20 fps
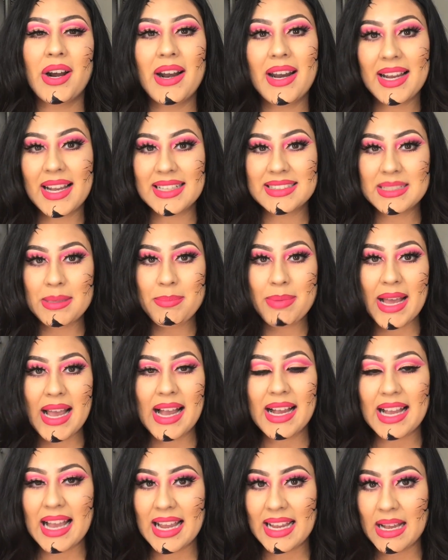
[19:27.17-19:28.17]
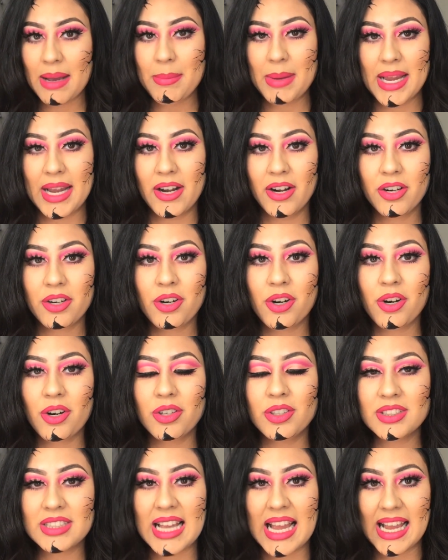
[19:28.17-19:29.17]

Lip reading: Alright guys, I'm back. I got my hair curled.